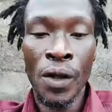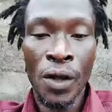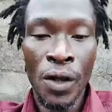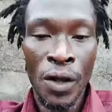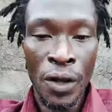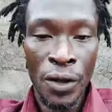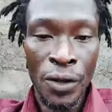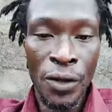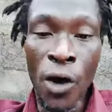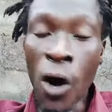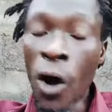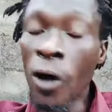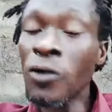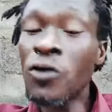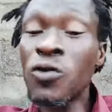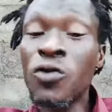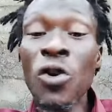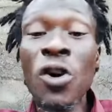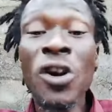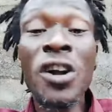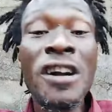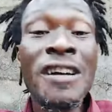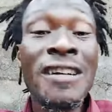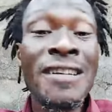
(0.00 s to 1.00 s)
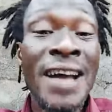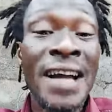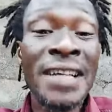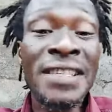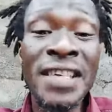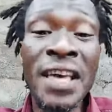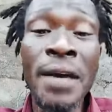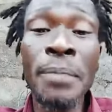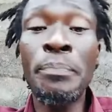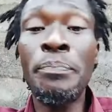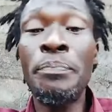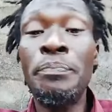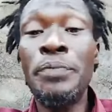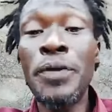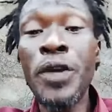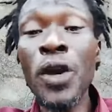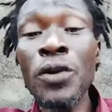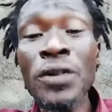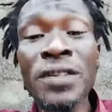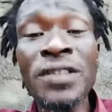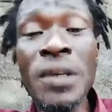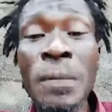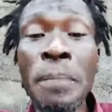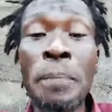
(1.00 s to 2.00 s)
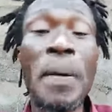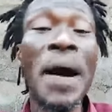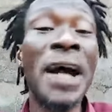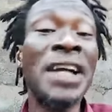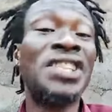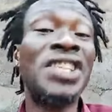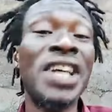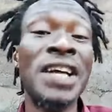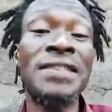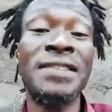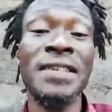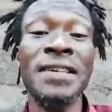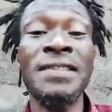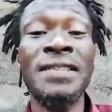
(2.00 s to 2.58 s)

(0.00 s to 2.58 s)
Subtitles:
You also create a beauty pageant